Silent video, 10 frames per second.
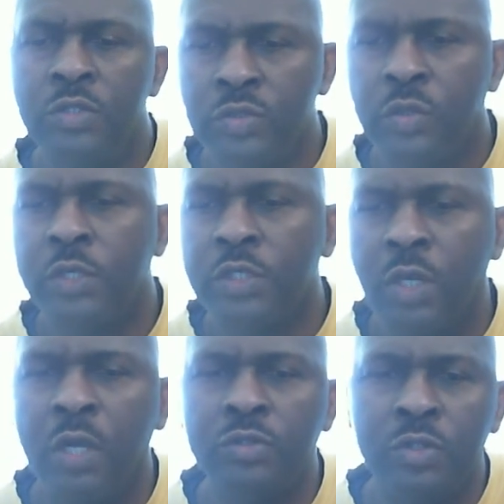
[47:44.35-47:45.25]
to
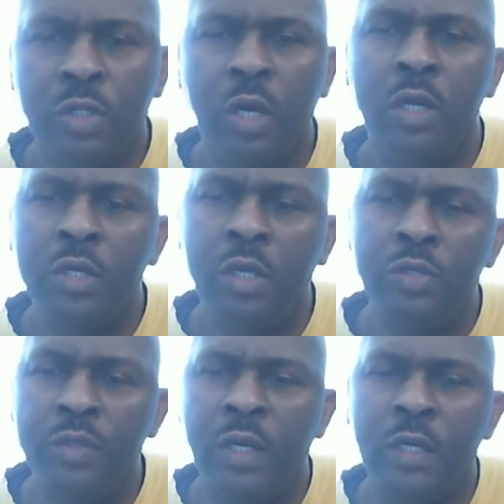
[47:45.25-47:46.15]
return to calling
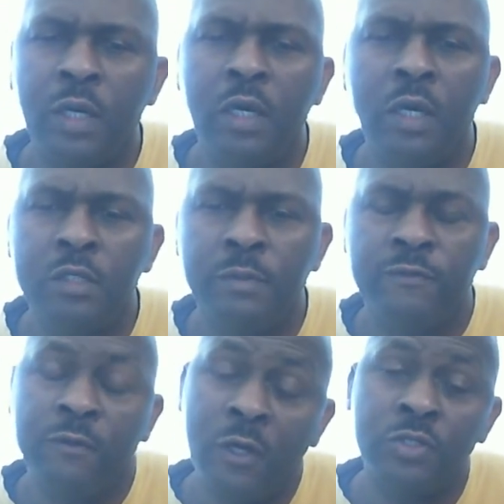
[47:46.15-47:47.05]
on your God
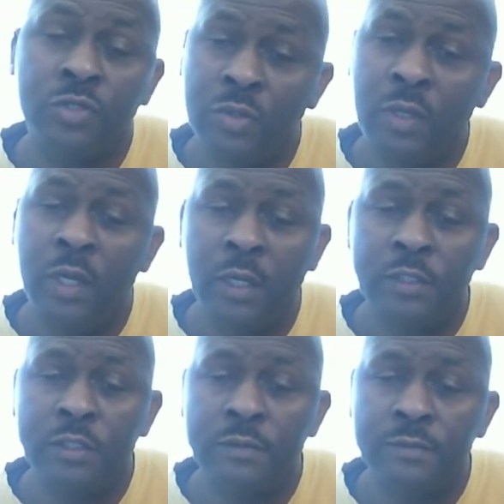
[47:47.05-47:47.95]
before it's too
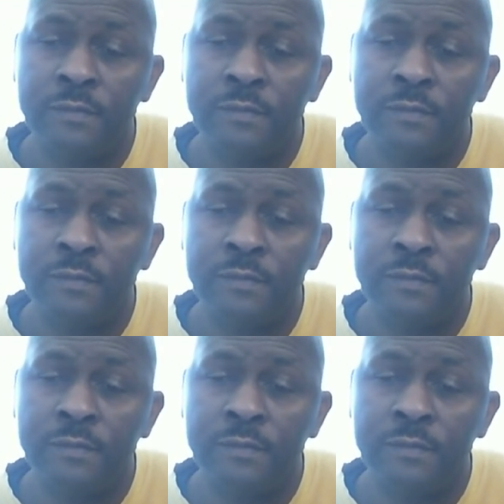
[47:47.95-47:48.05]
late.